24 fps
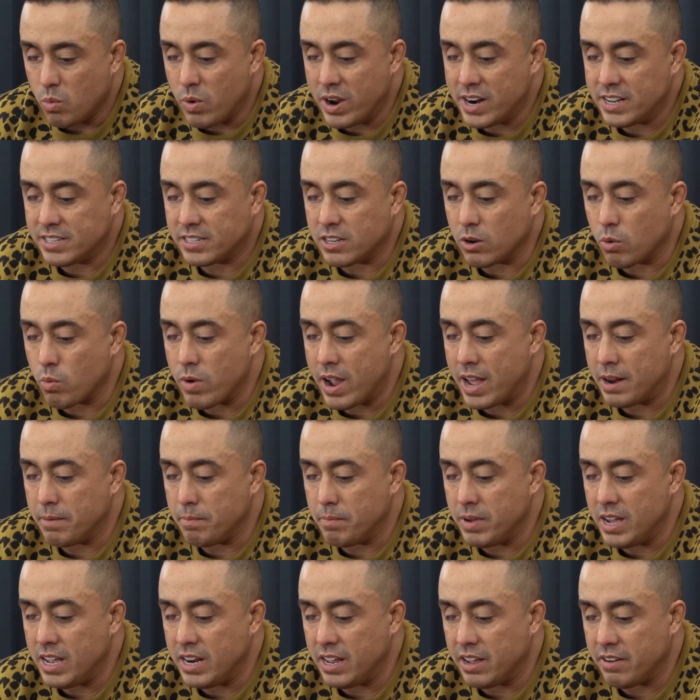When is the red
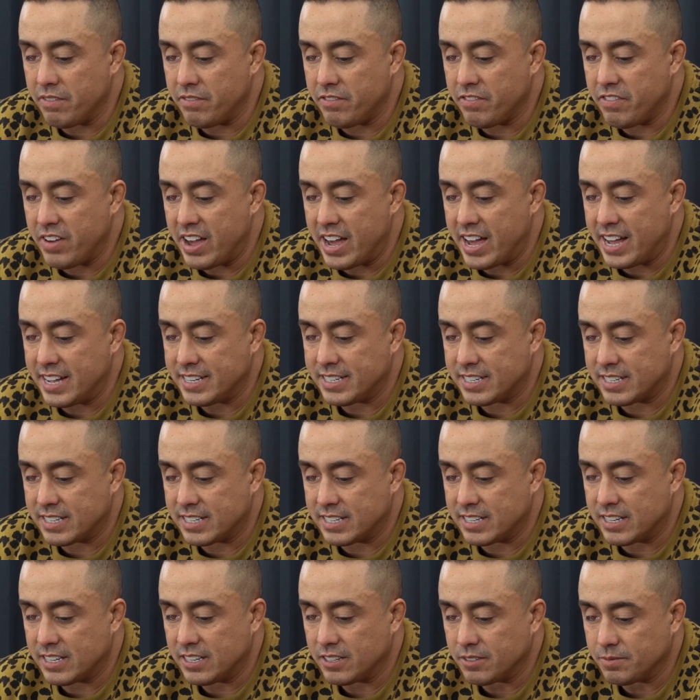medium
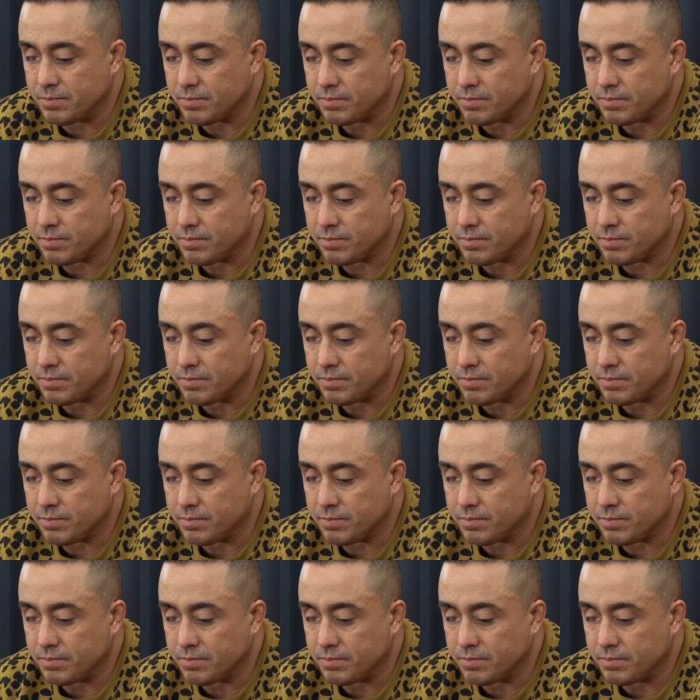vest?